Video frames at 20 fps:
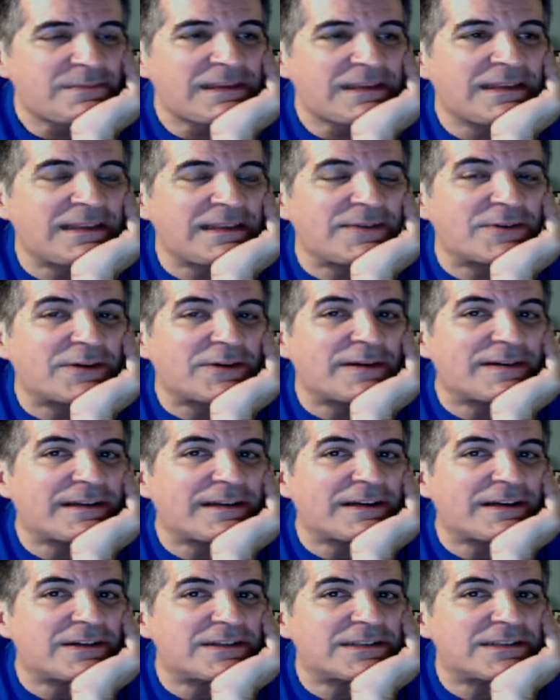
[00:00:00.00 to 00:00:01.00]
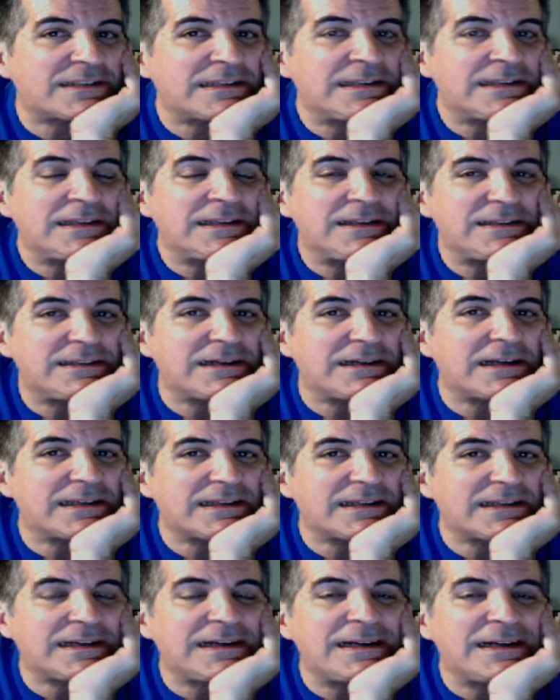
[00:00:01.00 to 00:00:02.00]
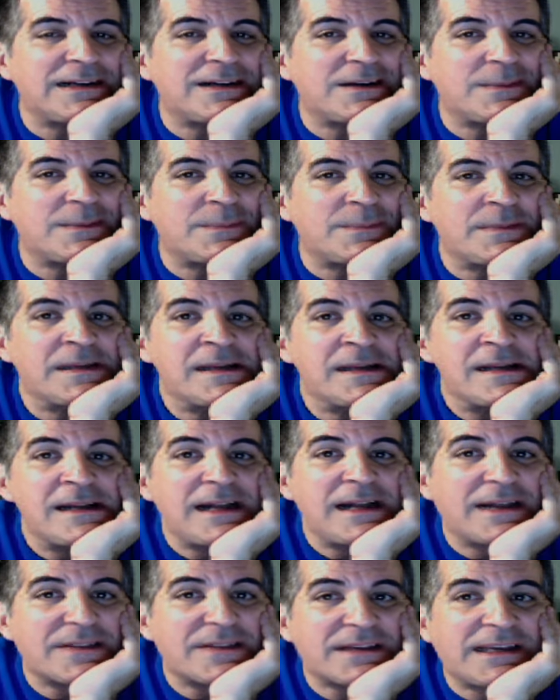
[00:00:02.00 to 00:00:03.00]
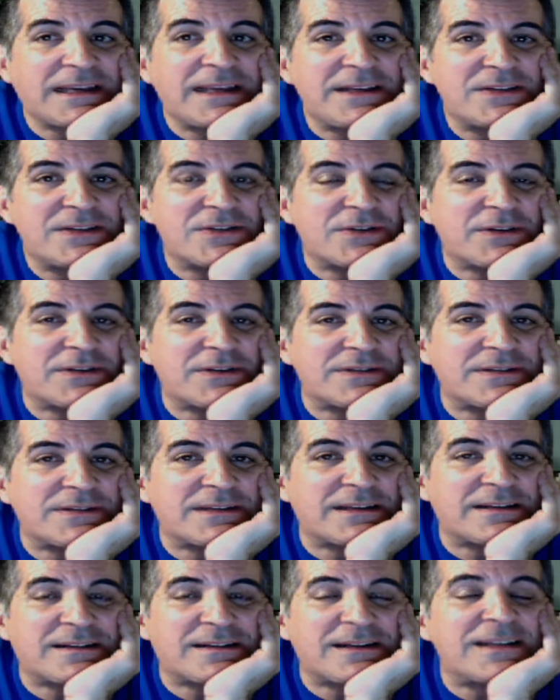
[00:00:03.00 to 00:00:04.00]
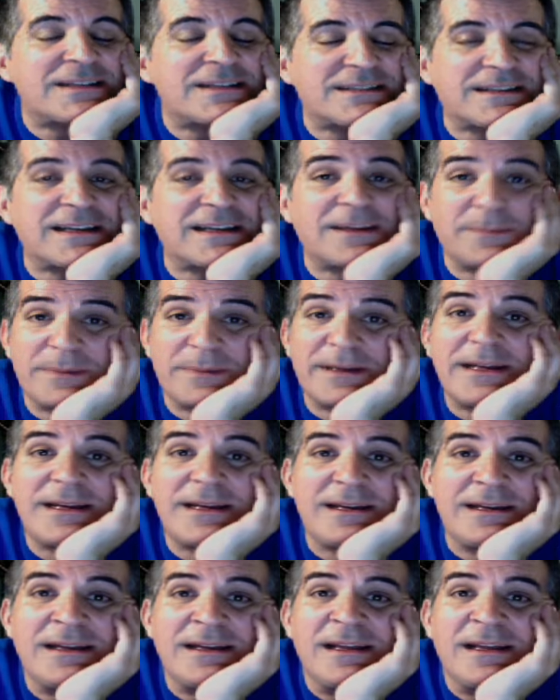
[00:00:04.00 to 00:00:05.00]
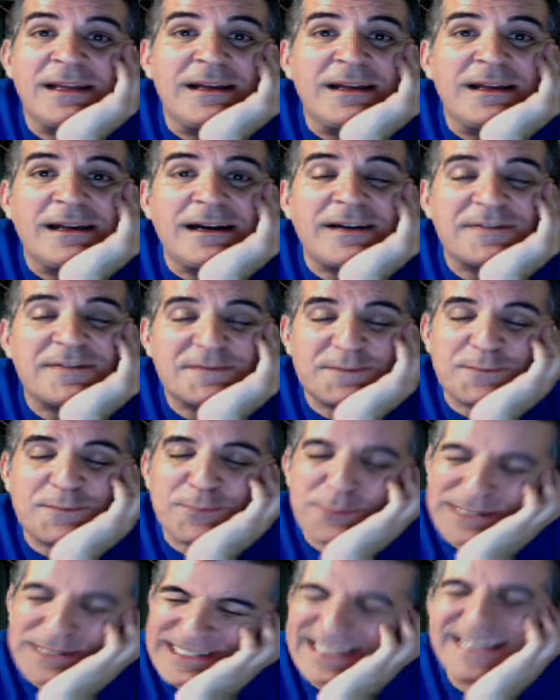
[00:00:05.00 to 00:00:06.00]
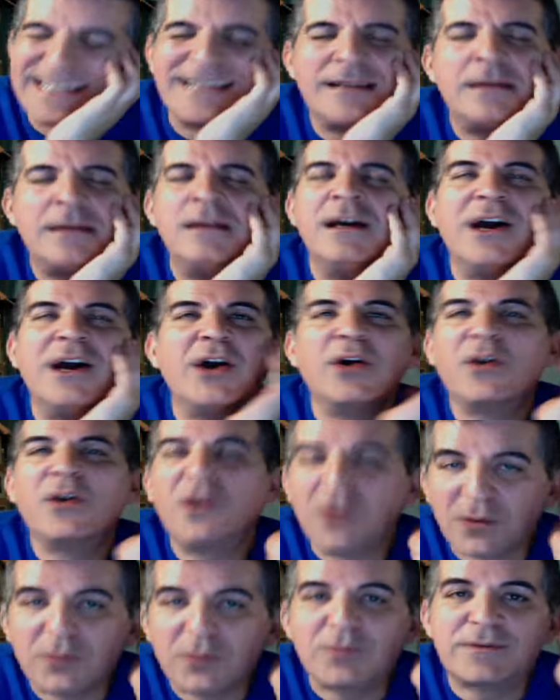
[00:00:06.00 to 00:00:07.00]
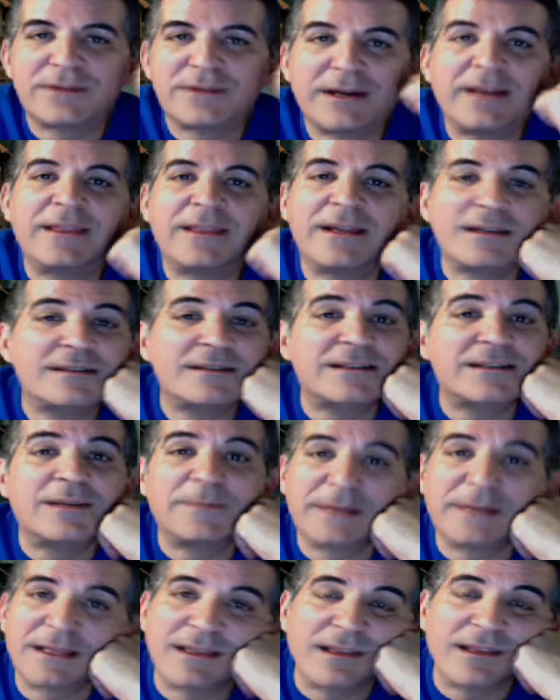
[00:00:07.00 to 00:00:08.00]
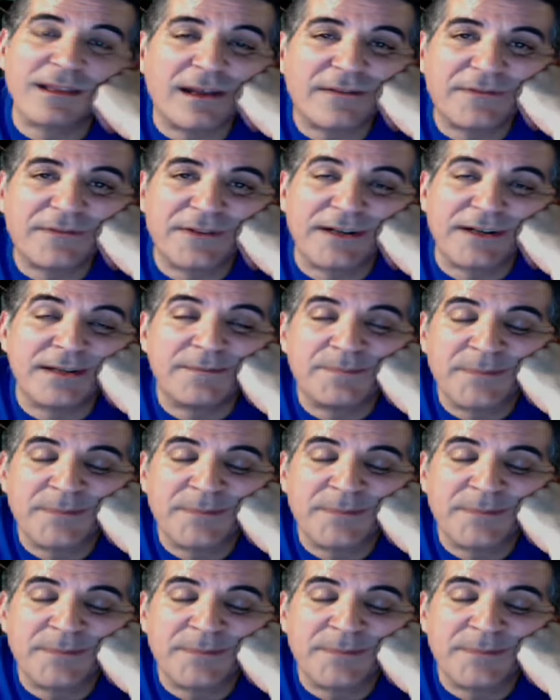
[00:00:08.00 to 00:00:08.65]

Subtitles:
LevelGrownArts.com at the Katie Studios Theater. It's going to be a freaking hoot. I think it's going to be a lot of fun.